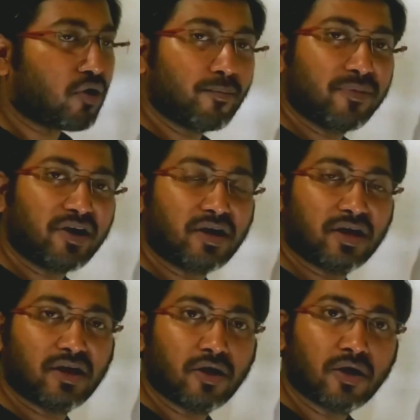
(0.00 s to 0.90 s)

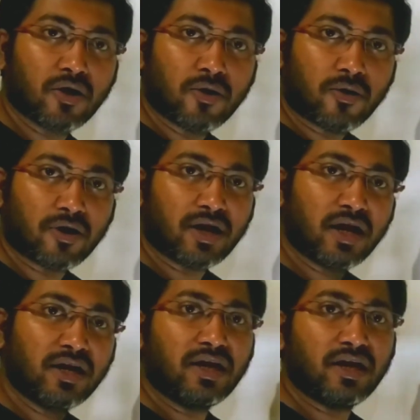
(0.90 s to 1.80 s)
completely on
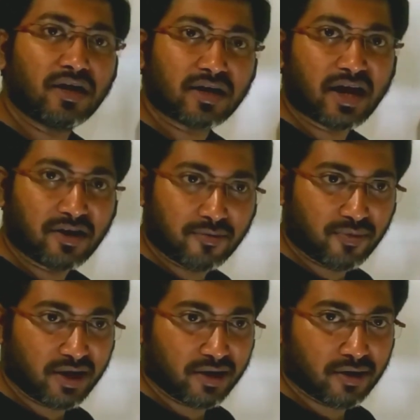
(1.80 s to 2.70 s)
any inclined
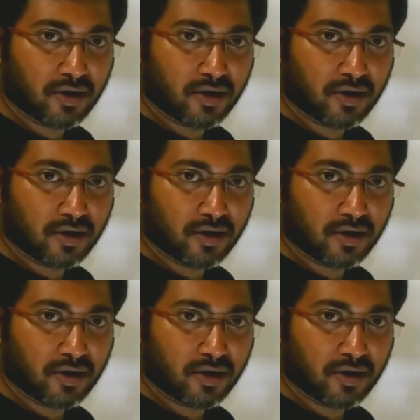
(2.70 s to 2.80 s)
plane,